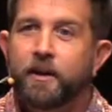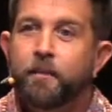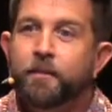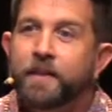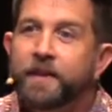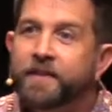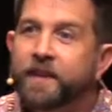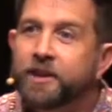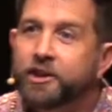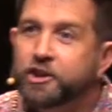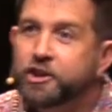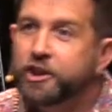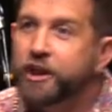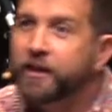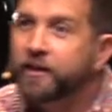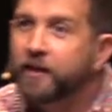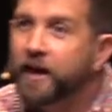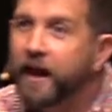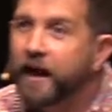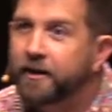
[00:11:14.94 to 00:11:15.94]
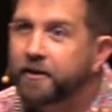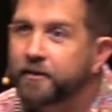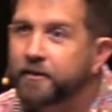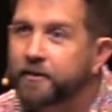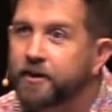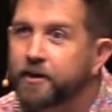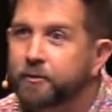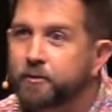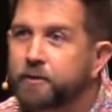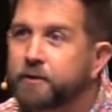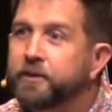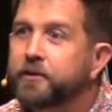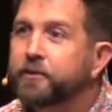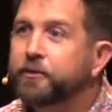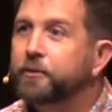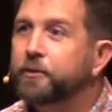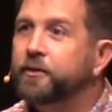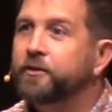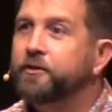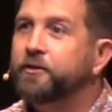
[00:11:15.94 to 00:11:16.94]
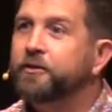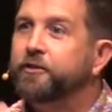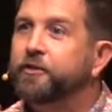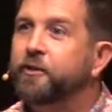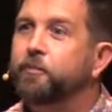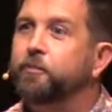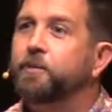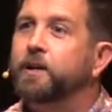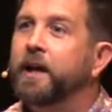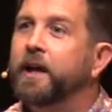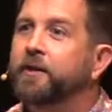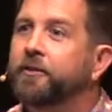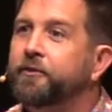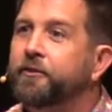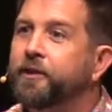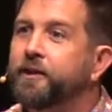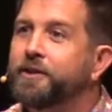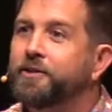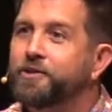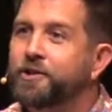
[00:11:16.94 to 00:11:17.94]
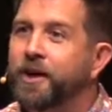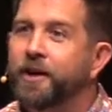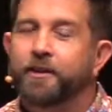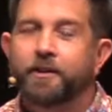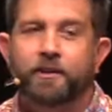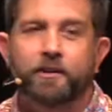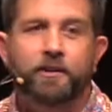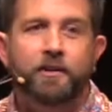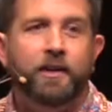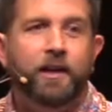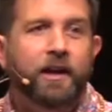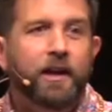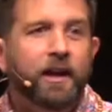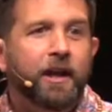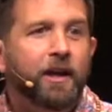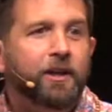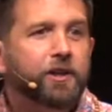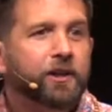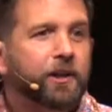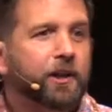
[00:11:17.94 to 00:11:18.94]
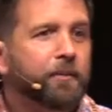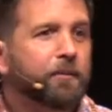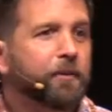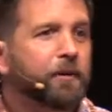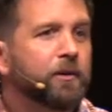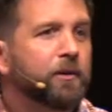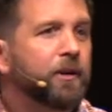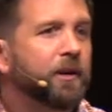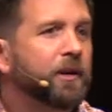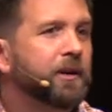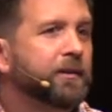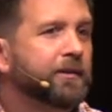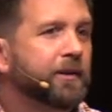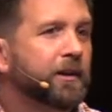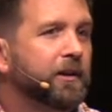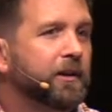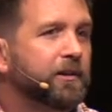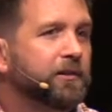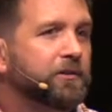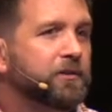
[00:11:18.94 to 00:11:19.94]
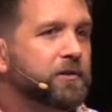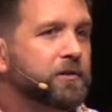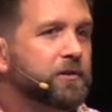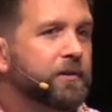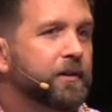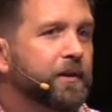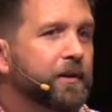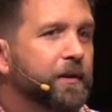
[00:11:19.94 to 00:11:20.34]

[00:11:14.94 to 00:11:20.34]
that they share out of their resources to bless each other and the community at large.